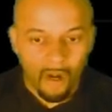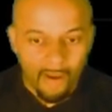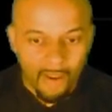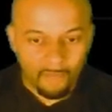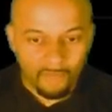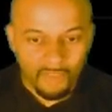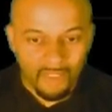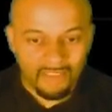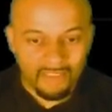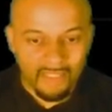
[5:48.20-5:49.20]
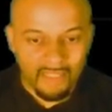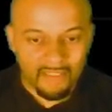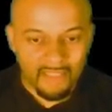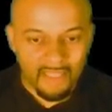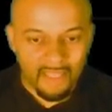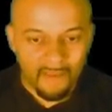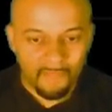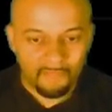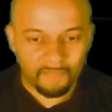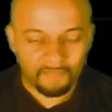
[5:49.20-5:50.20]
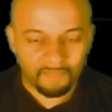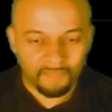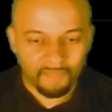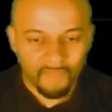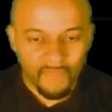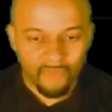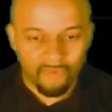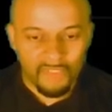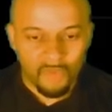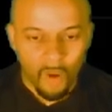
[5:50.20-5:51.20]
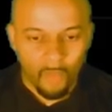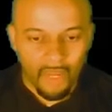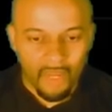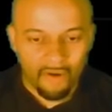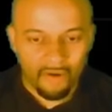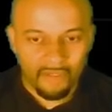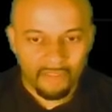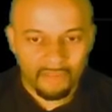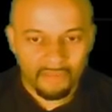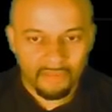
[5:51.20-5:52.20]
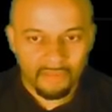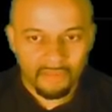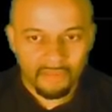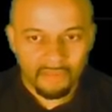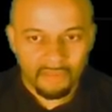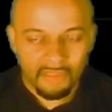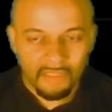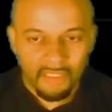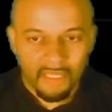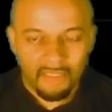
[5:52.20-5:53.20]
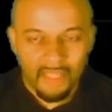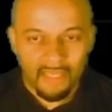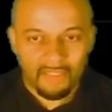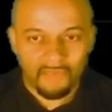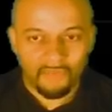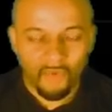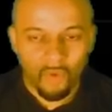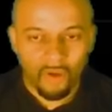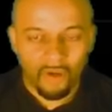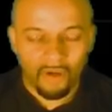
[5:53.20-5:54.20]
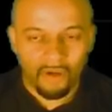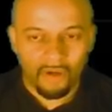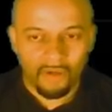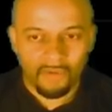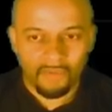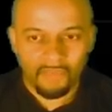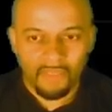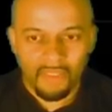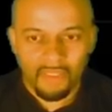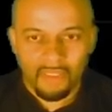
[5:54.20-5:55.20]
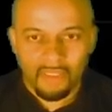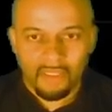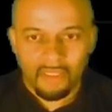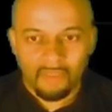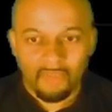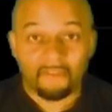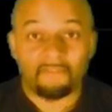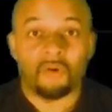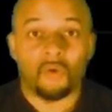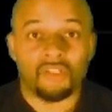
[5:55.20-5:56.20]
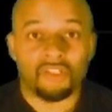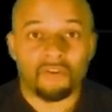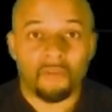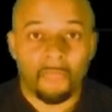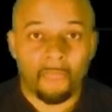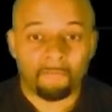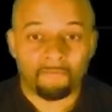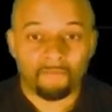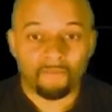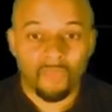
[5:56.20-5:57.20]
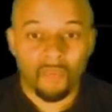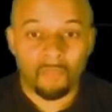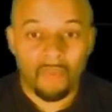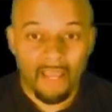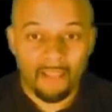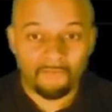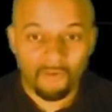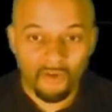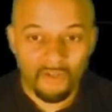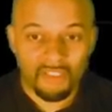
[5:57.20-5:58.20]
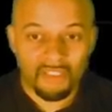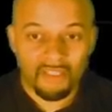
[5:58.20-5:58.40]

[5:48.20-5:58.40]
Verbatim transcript: right. So let's just get to the um, the reason why we're here, and that is for my first, my first